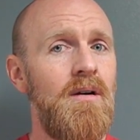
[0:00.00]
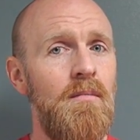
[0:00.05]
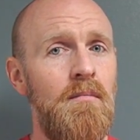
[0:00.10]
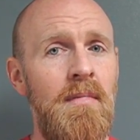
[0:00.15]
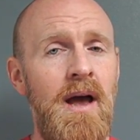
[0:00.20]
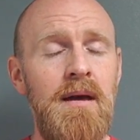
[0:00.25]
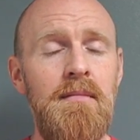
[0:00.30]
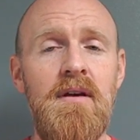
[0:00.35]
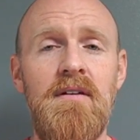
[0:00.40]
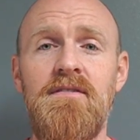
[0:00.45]

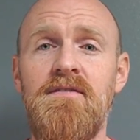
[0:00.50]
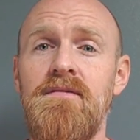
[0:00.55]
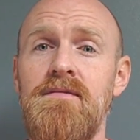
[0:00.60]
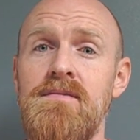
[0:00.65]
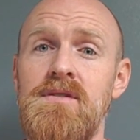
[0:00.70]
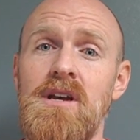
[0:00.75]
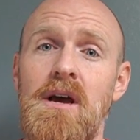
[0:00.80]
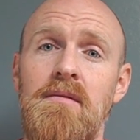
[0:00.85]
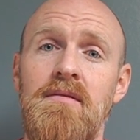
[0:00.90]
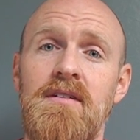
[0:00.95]
Maybe
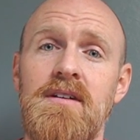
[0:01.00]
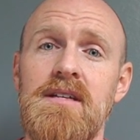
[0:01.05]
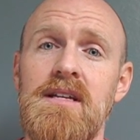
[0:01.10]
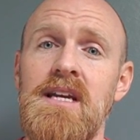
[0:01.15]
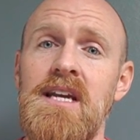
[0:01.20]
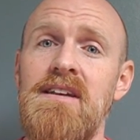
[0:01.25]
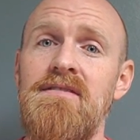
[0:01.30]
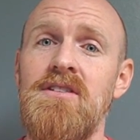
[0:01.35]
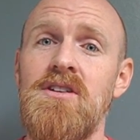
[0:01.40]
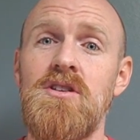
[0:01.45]
some of us
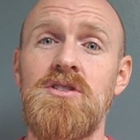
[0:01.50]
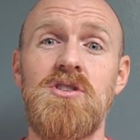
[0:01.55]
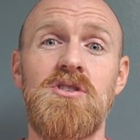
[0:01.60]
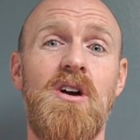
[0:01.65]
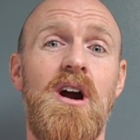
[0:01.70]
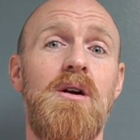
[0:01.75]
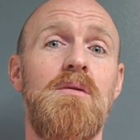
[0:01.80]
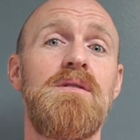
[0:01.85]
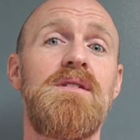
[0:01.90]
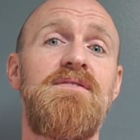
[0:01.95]
can even
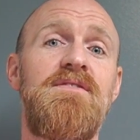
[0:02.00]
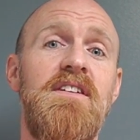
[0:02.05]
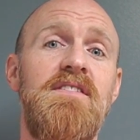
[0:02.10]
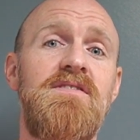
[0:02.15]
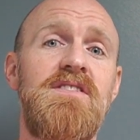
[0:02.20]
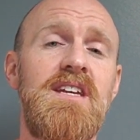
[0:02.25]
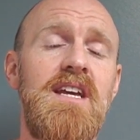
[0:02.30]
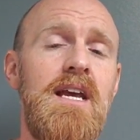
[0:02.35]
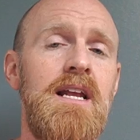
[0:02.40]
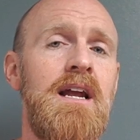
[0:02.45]
start with
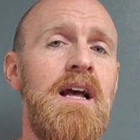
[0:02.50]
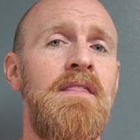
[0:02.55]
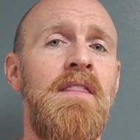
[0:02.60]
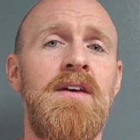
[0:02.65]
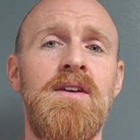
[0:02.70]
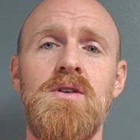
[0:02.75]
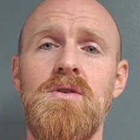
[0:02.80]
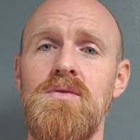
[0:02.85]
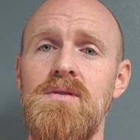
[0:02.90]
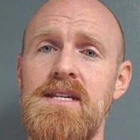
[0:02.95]
15 and
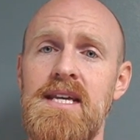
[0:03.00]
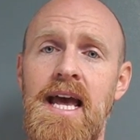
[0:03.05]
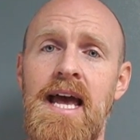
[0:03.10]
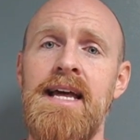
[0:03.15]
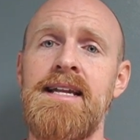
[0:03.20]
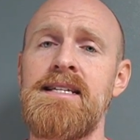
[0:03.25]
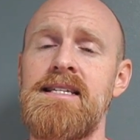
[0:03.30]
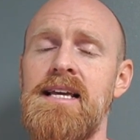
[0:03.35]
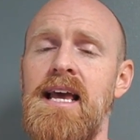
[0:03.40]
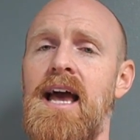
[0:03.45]
then do
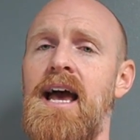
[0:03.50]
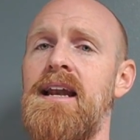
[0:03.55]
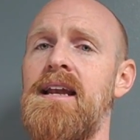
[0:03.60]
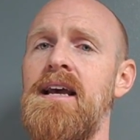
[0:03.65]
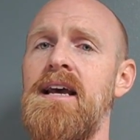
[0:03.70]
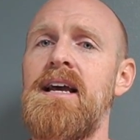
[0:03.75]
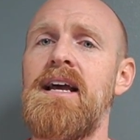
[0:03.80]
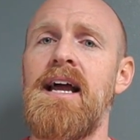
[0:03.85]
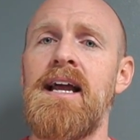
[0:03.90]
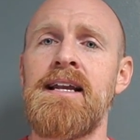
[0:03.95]
10, 10
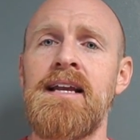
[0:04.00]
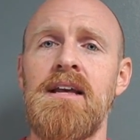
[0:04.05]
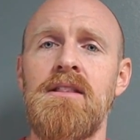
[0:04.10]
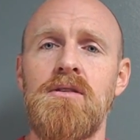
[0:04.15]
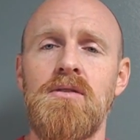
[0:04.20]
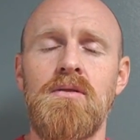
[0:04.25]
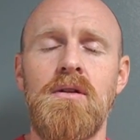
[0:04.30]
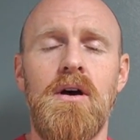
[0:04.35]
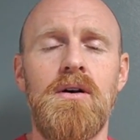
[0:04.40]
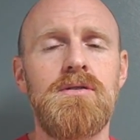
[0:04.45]
and get
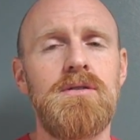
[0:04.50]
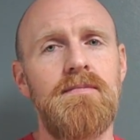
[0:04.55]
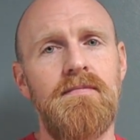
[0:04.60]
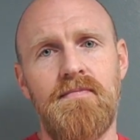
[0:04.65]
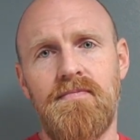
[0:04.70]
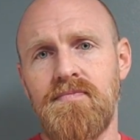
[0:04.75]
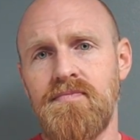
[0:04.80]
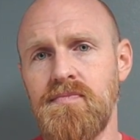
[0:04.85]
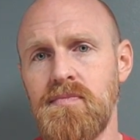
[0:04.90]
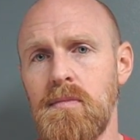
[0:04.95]
through those.
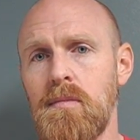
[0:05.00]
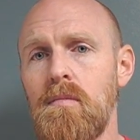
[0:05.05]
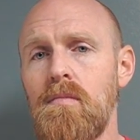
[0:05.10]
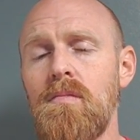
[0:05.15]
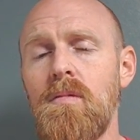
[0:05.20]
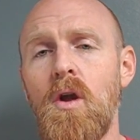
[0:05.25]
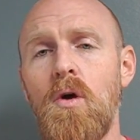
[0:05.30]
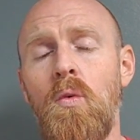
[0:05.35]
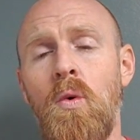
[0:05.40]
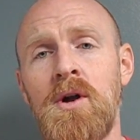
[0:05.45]

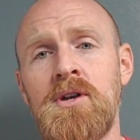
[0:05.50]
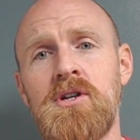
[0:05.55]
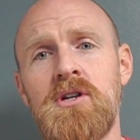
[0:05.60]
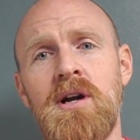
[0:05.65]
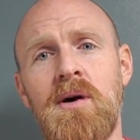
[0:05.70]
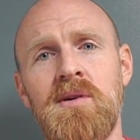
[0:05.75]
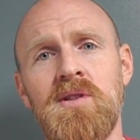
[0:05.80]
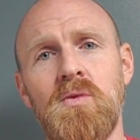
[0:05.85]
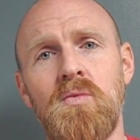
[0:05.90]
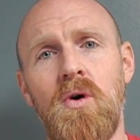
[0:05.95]
Once you're
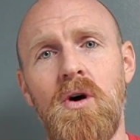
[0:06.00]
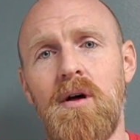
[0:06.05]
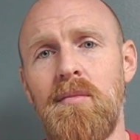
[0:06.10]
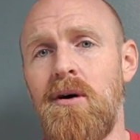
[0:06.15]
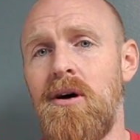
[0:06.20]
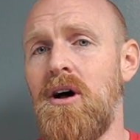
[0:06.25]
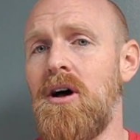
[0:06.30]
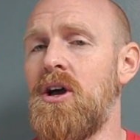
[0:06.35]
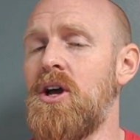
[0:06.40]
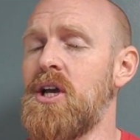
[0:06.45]
done with the wall
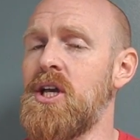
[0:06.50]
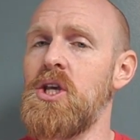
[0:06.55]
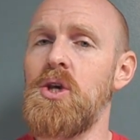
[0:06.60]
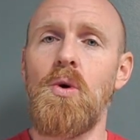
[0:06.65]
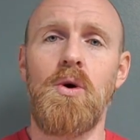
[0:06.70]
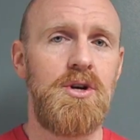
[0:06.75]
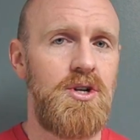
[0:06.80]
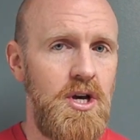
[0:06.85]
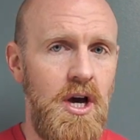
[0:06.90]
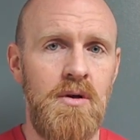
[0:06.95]
ball,
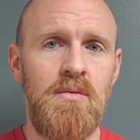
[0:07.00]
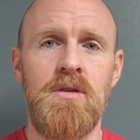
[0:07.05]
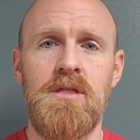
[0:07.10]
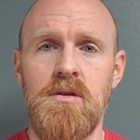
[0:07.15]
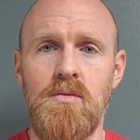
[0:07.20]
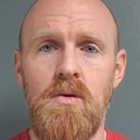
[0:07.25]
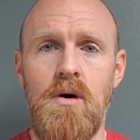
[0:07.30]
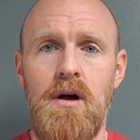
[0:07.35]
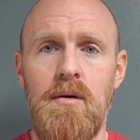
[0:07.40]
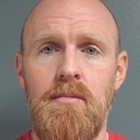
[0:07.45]
you are done with
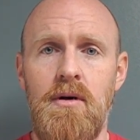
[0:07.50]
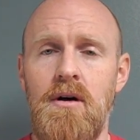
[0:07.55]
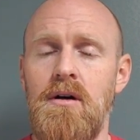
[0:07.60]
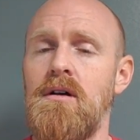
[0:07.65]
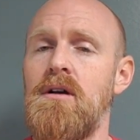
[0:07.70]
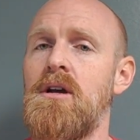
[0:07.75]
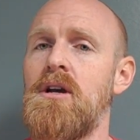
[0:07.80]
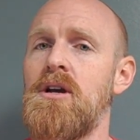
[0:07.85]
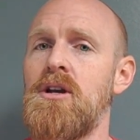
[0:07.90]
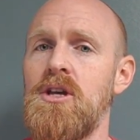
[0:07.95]
the wall
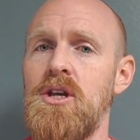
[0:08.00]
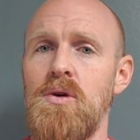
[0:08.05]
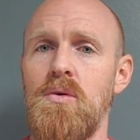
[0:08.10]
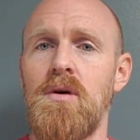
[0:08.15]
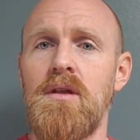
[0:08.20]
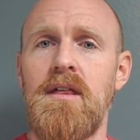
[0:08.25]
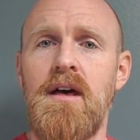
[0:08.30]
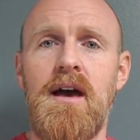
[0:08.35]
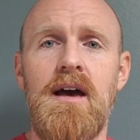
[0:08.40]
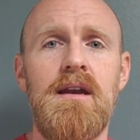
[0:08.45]
ball. You
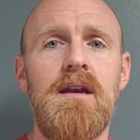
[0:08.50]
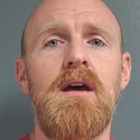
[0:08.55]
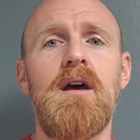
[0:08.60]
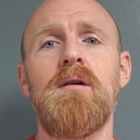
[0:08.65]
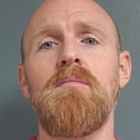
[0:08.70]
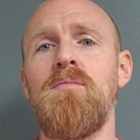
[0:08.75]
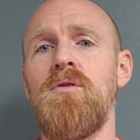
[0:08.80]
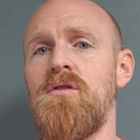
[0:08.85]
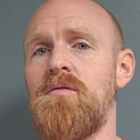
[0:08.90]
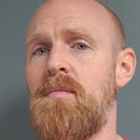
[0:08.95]
will then
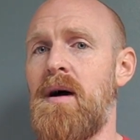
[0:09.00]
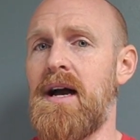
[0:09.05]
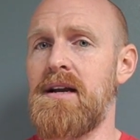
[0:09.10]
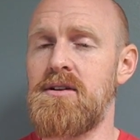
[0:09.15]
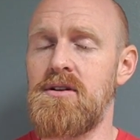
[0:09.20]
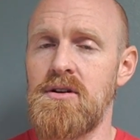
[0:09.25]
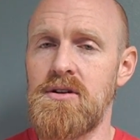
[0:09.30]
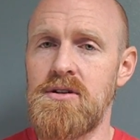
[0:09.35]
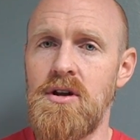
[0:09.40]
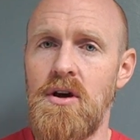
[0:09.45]
move back
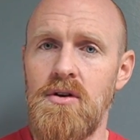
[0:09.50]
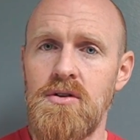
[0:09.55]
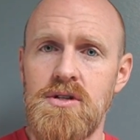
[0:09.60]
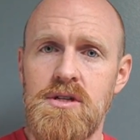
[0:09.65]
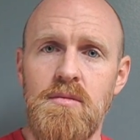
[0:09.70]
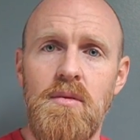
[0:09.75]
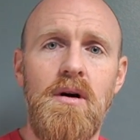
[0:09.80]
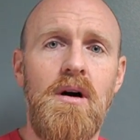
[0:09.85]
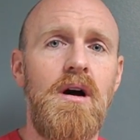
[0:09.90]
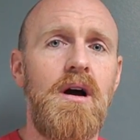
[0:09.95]
to your toes
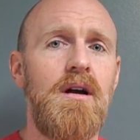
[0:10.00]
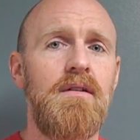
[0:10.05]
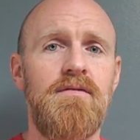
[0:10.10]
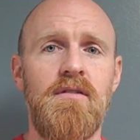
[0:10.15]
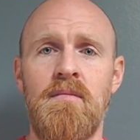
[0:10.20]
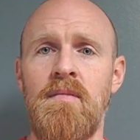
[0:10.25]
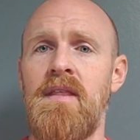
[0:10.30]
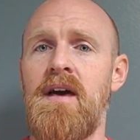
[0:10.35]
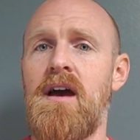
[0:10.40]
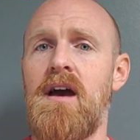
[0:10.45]
to bar.
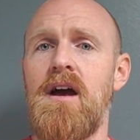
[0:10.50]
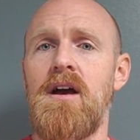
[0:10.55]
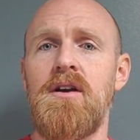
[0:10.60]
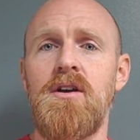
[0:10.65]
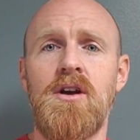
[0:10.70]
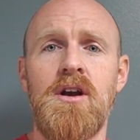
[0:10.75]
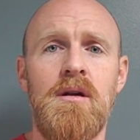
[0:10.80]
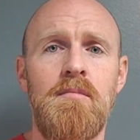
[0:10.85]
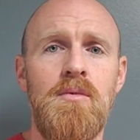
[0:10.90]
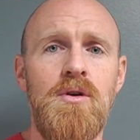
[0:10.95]
From there,
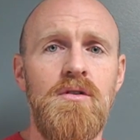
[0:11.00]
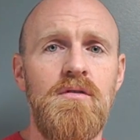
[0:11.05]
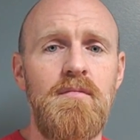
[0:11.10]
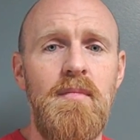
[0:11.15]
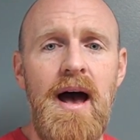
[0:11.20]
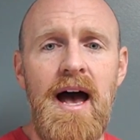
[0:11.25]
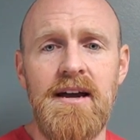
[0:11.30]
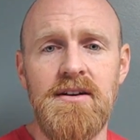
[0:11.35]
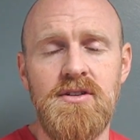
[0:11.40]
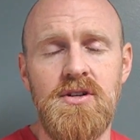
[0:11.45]
you're going to move
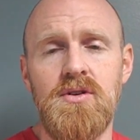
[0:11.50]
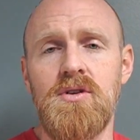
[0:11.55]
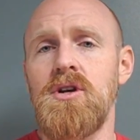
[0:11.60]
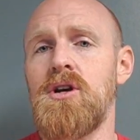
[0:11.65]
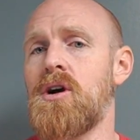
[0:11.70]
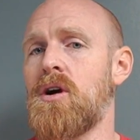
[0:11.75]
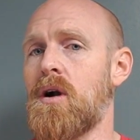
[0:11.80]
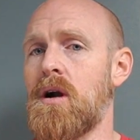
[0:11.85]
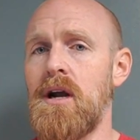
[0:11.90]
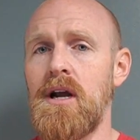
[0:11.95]
back to
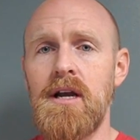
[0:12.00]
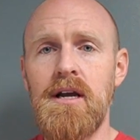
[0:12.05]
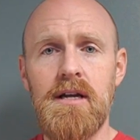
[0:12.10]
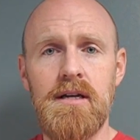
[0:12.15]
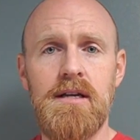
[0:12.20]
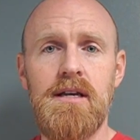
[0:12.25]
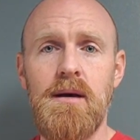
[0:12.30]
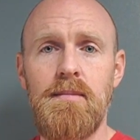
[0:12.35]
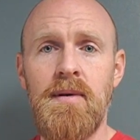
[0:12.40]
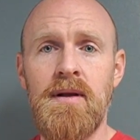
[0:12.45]
your
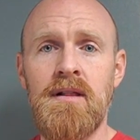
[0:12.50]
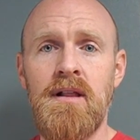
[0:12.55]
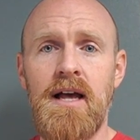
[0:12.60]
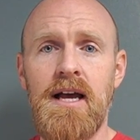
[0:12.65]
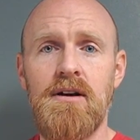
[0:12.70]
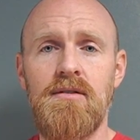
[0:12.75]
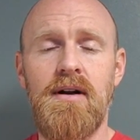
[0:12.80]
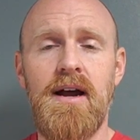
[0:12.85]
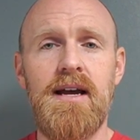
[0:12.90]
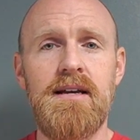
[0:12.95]
kipping
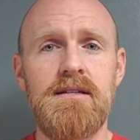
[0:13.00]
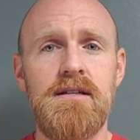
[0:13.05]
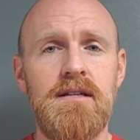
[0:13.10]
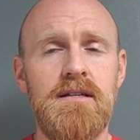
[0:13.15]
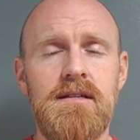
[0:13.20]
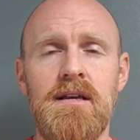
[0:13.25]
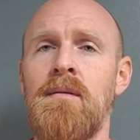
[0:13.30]
leg raises.